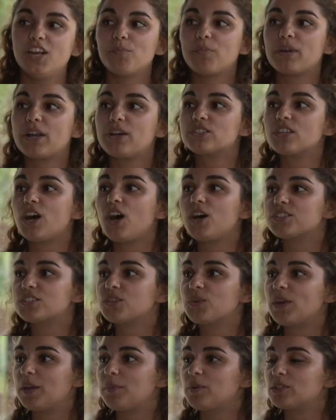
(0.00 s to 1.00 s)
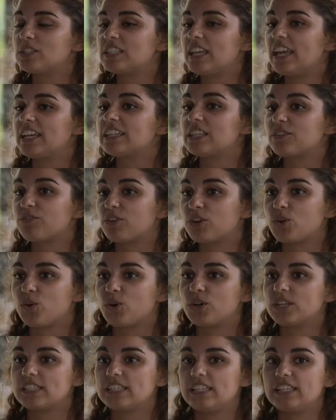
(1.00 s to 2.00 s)
But I was also able to take different
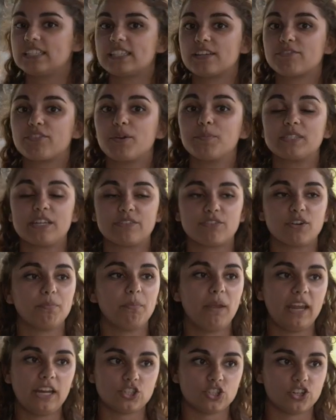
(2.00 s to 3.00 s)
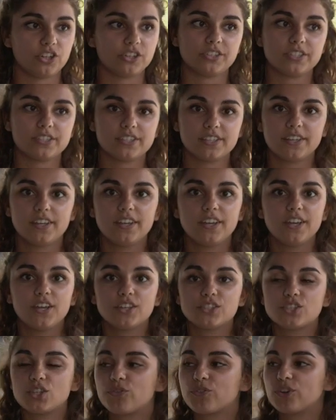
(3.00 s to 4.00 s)
courses from different majors.
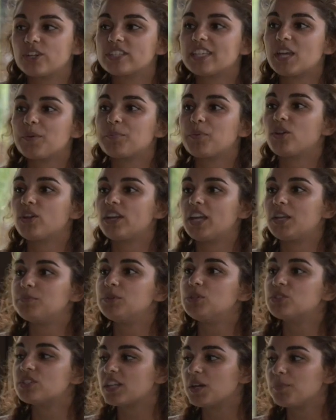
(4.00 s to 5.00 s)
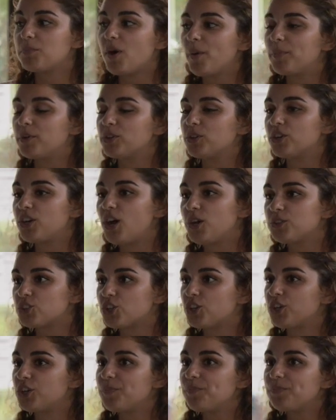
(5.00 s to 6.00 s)
So for example, in music and popular
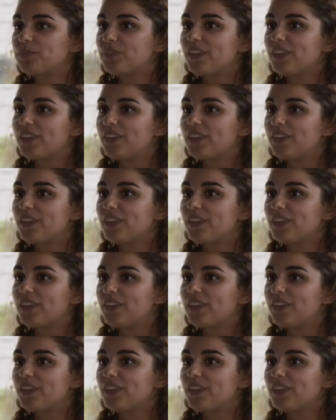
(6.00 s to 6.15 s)
culture,